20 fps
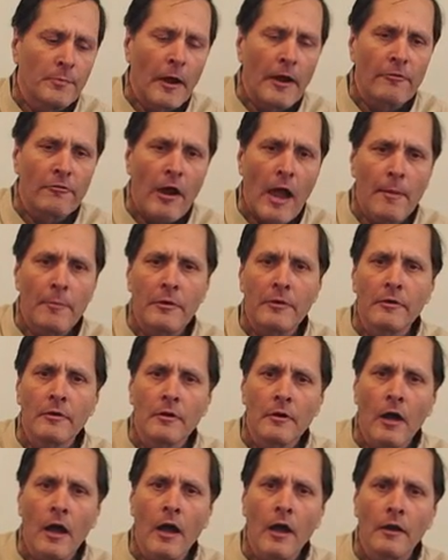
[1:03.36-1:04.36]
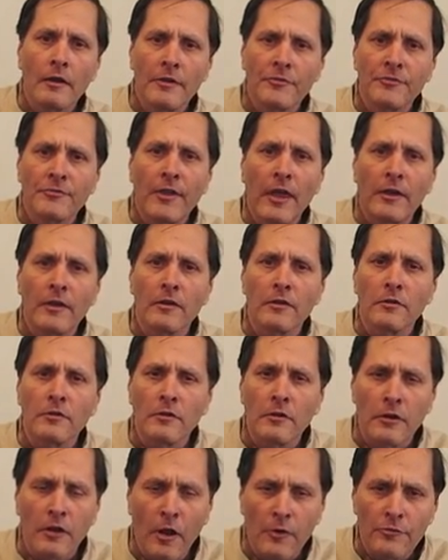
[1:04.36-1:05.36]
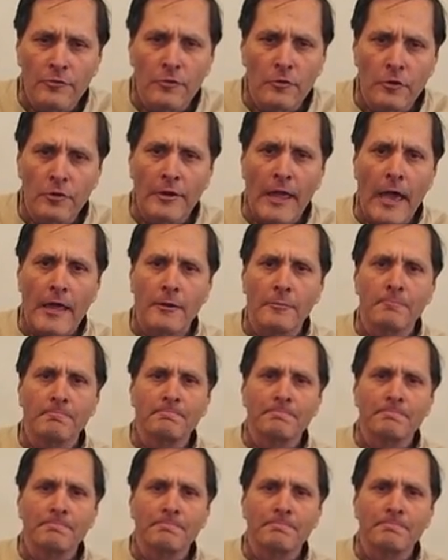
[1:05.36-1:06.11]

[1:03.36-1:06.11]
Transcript: my rabbit. Uh, let's take a closer look at it.